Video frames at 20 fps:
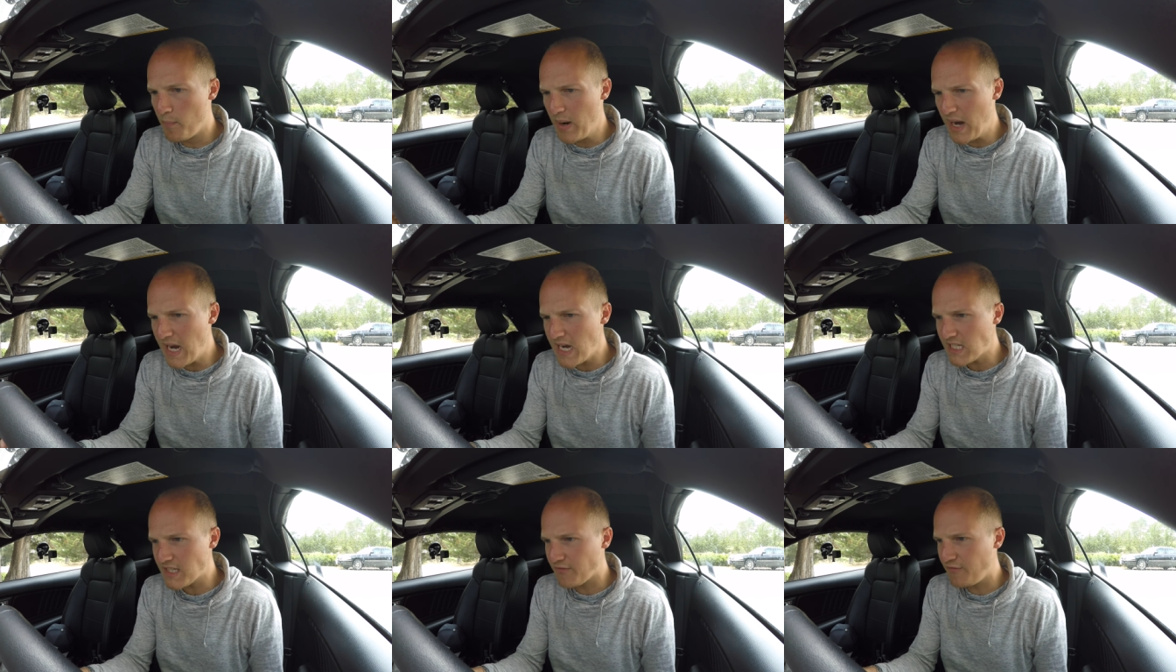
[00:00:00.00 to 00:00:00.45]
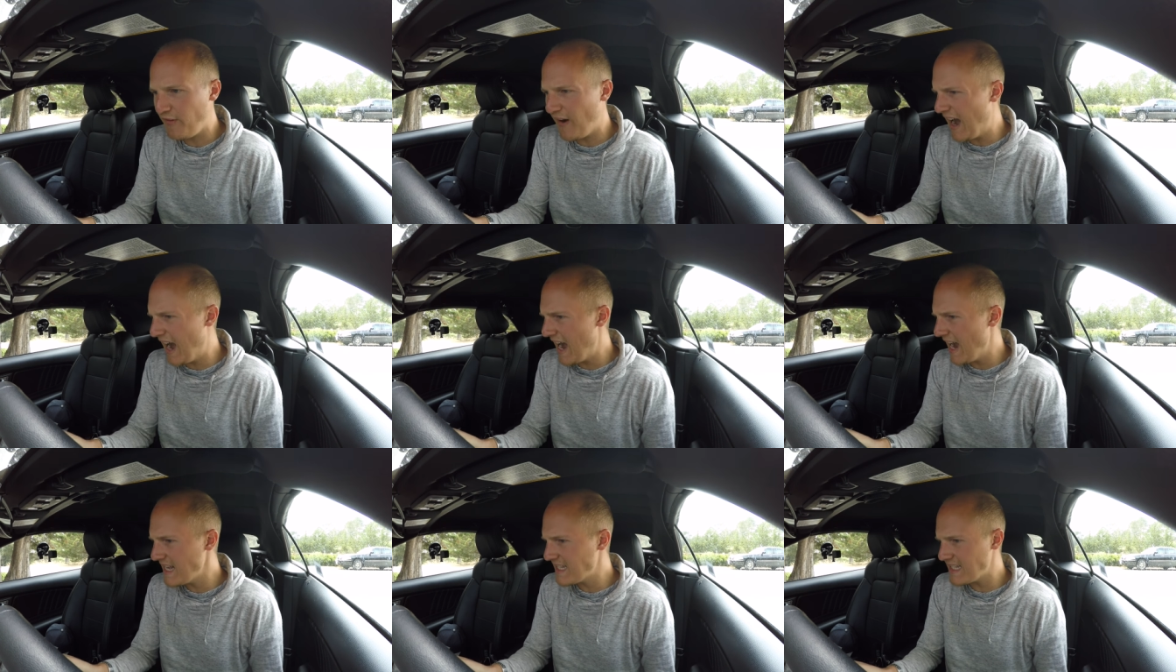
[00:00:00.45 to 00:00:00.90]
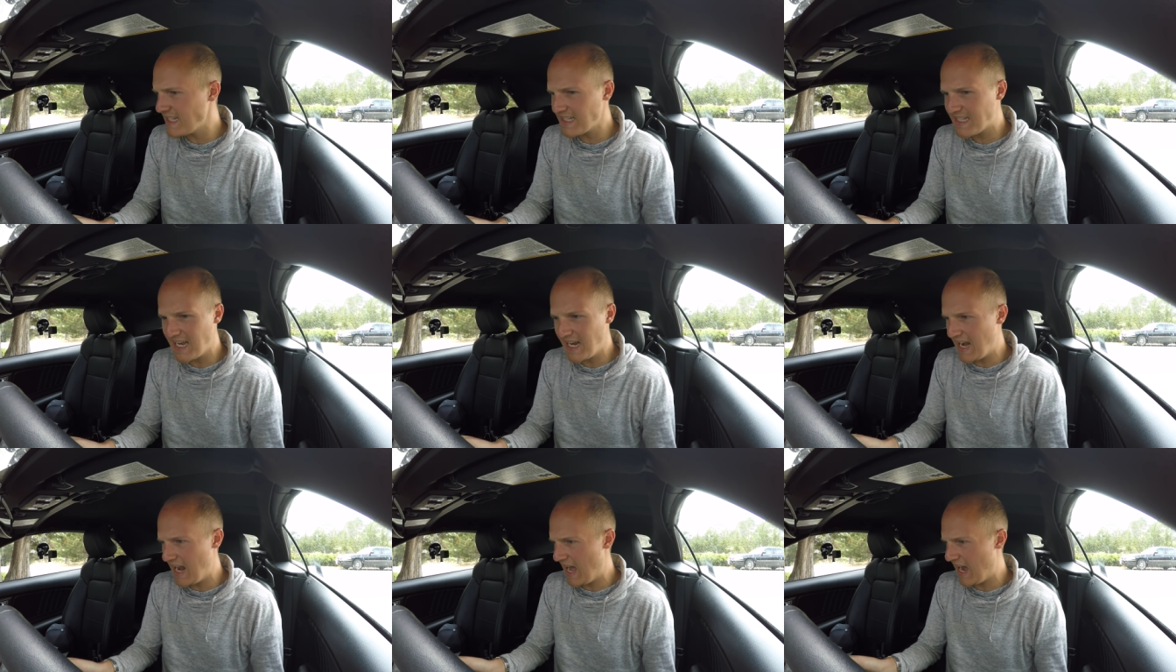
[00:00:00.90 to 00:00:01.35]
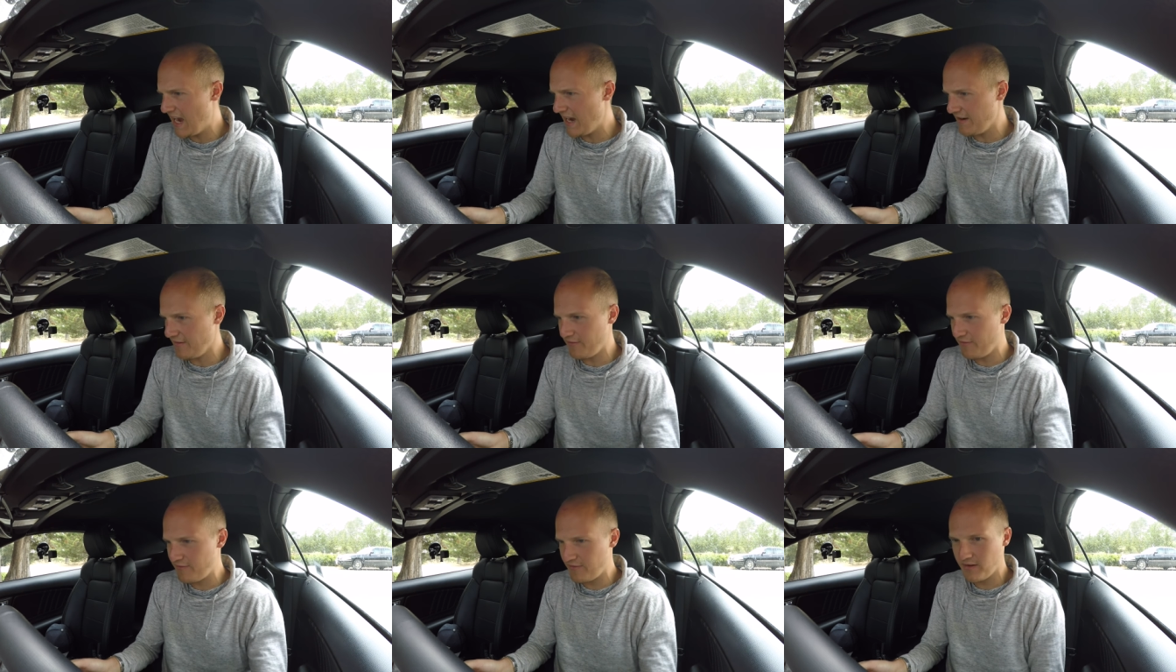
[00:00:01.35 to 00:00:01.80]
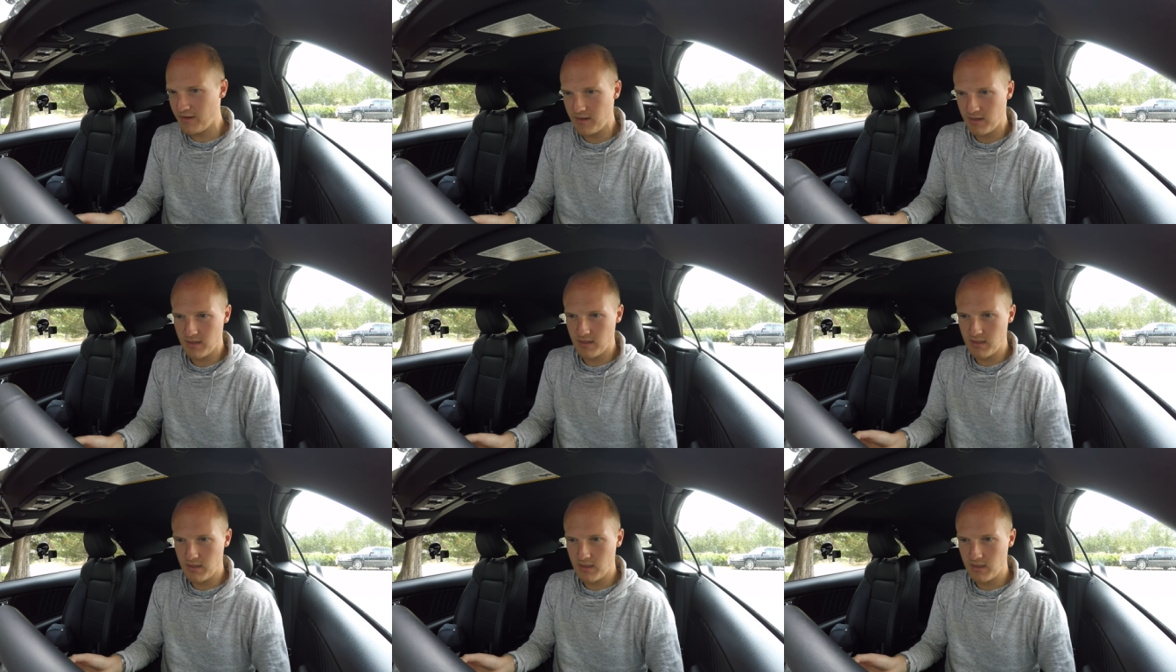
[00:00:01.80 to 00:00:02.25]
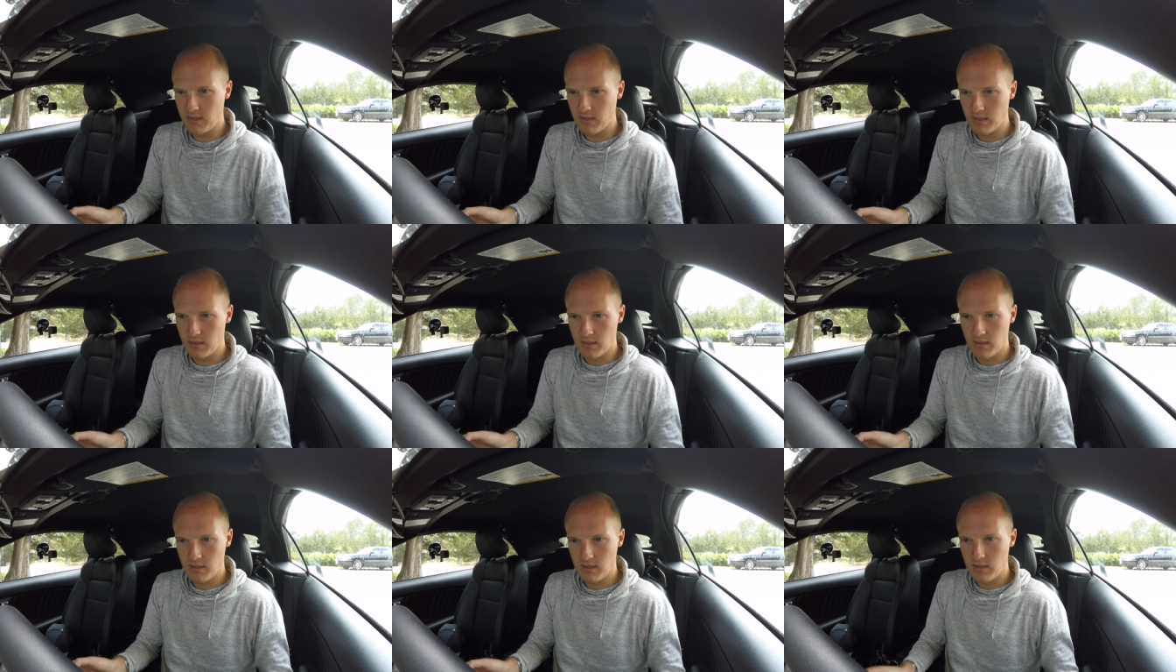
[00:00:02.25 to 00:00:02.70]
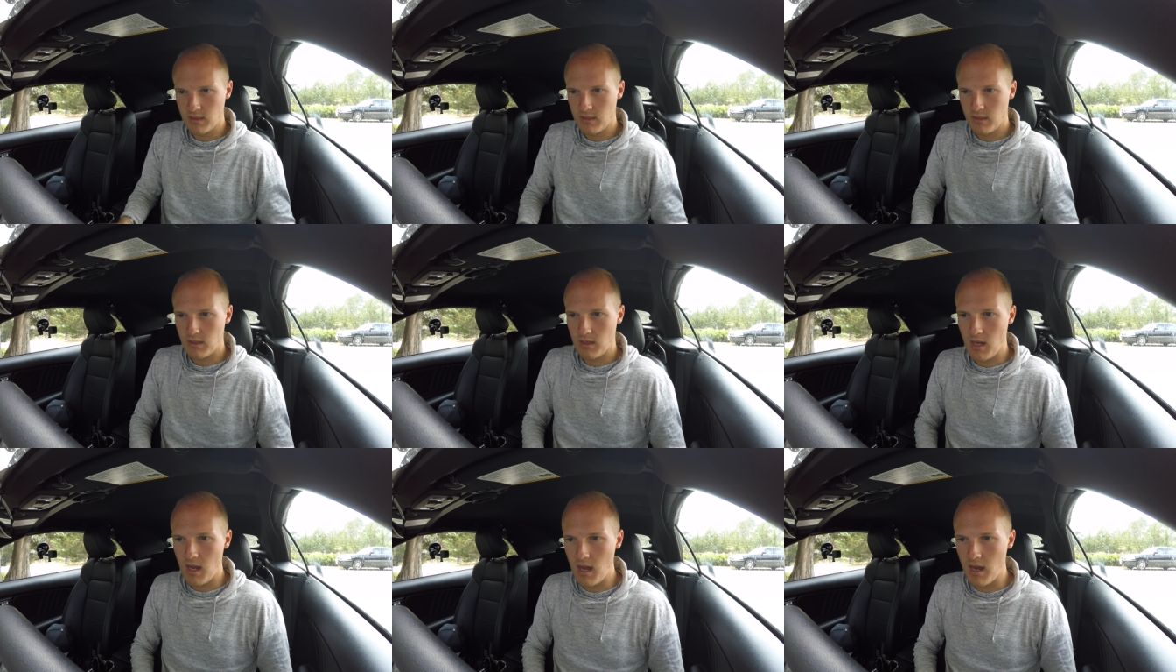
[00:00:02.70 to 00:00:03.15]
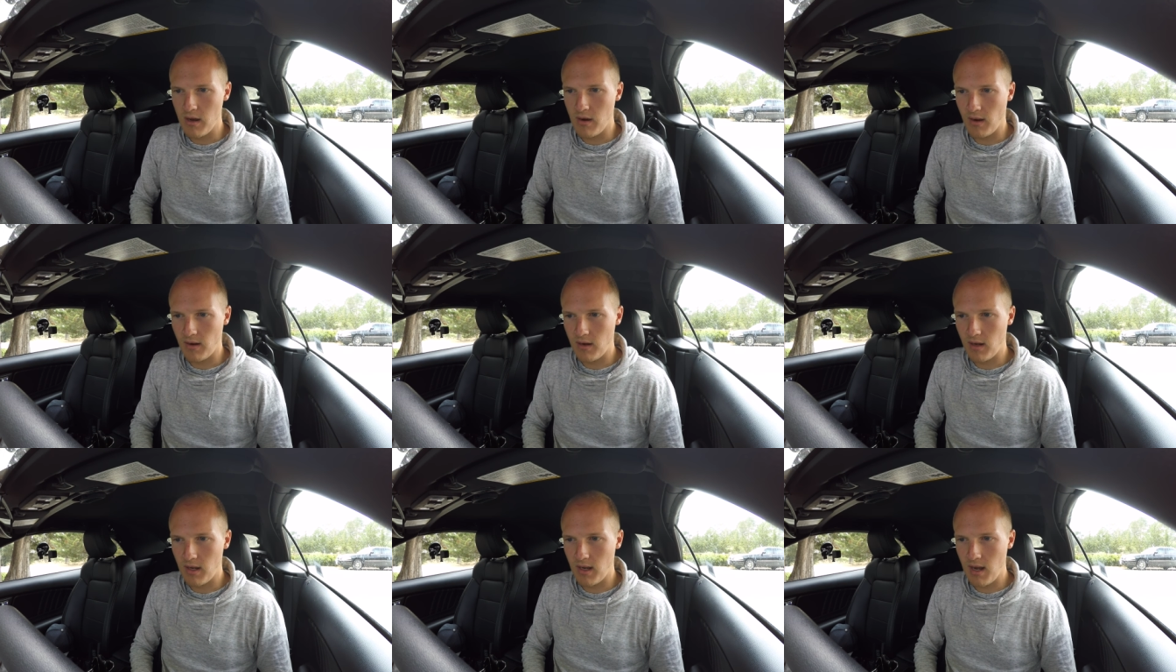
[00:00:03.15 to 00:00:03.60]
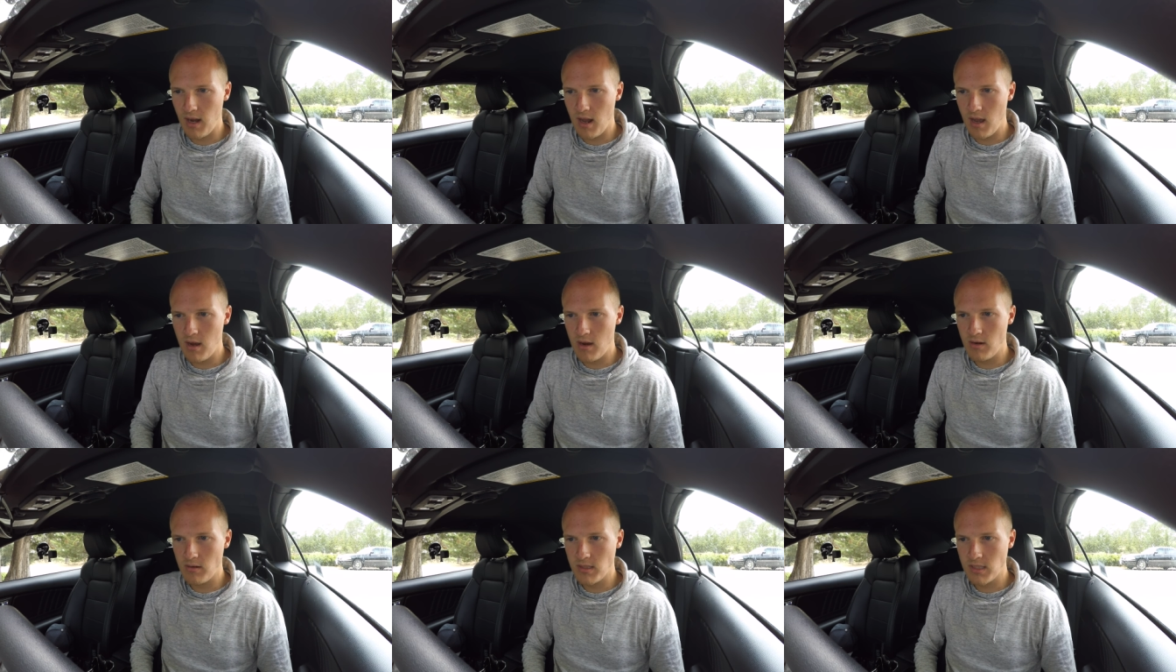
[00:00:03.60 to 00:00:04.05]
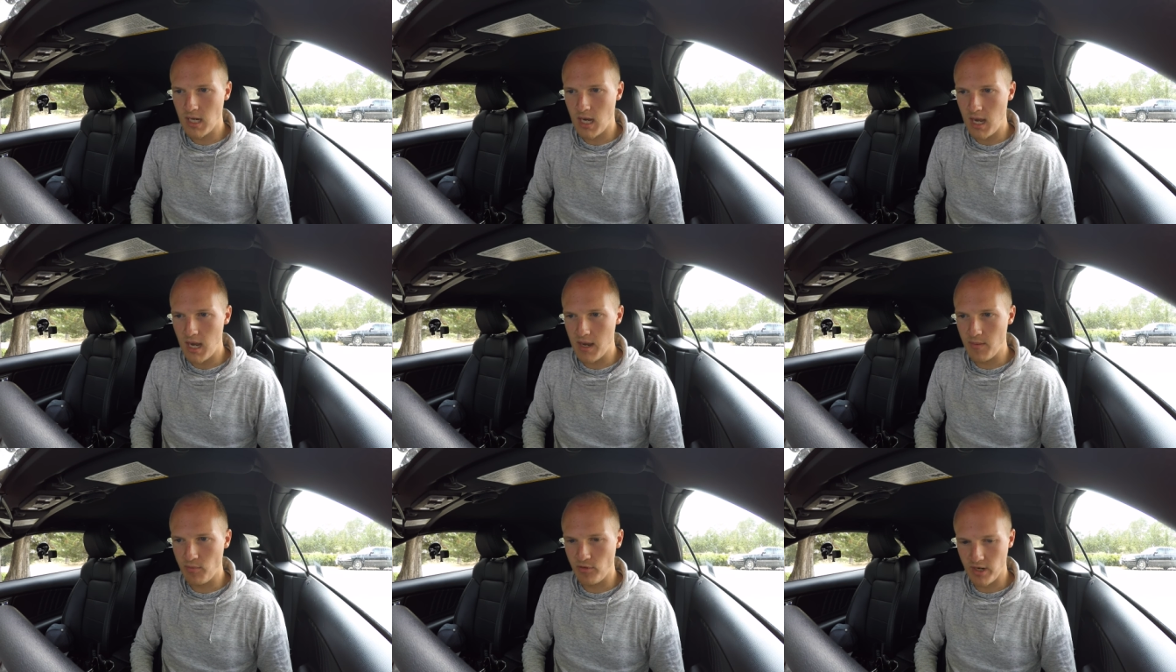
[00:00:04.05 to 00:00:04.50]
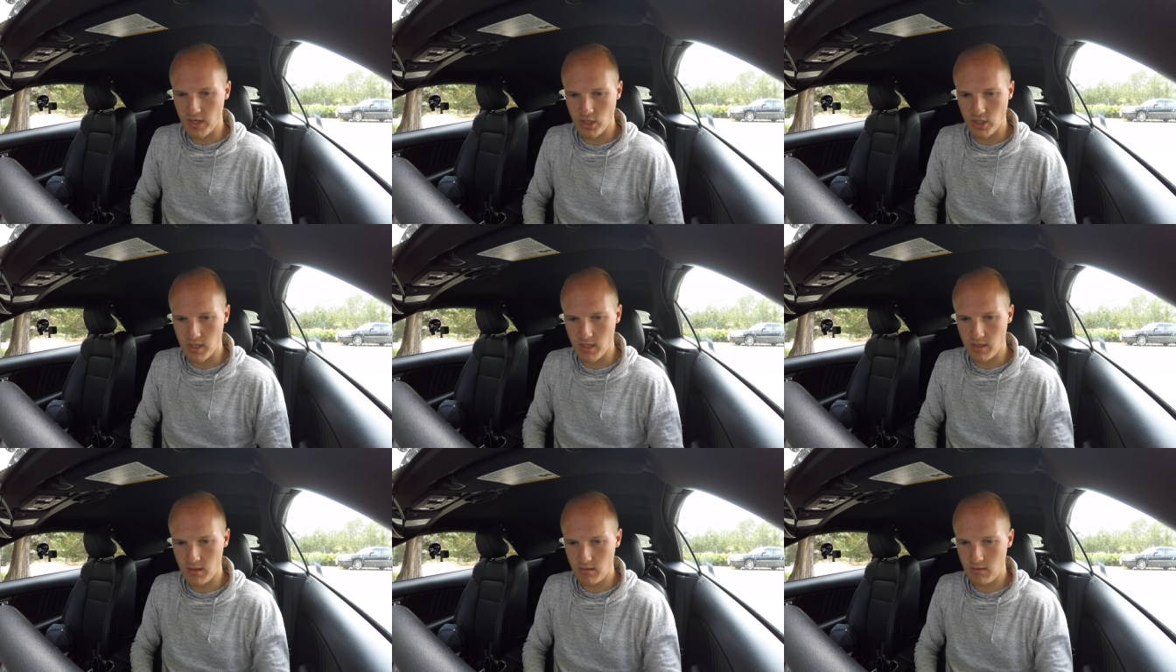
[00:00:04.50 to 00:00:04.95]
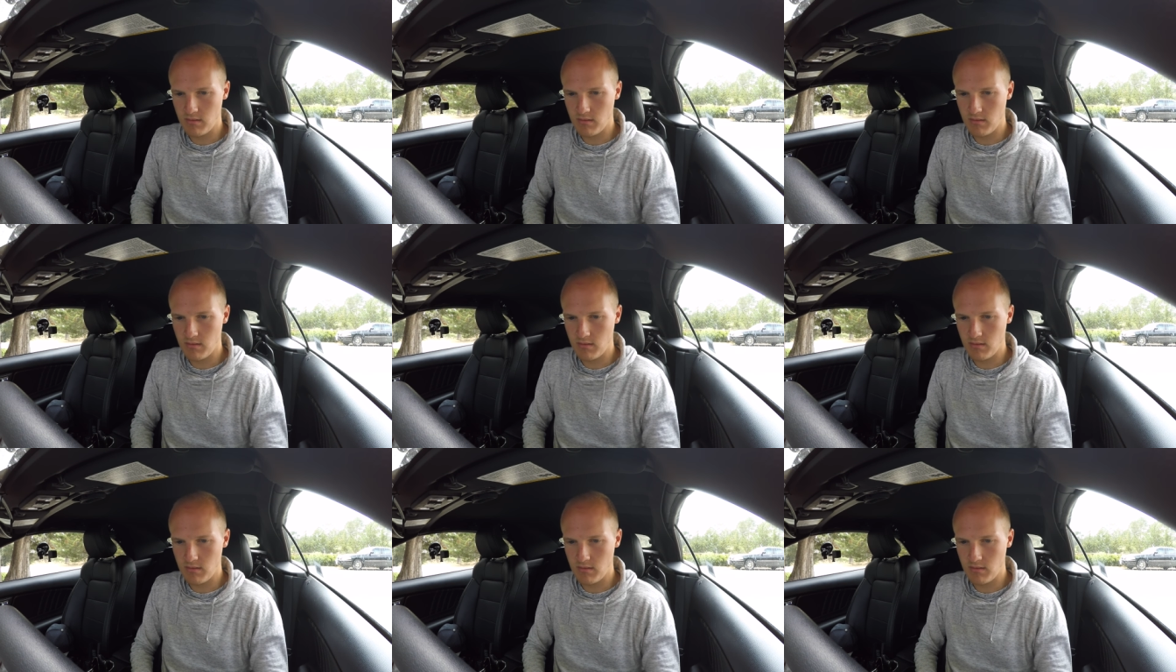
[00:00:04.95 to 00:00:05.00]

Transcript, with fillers: beast fires into life. Oh, I've got a low tyre pressure.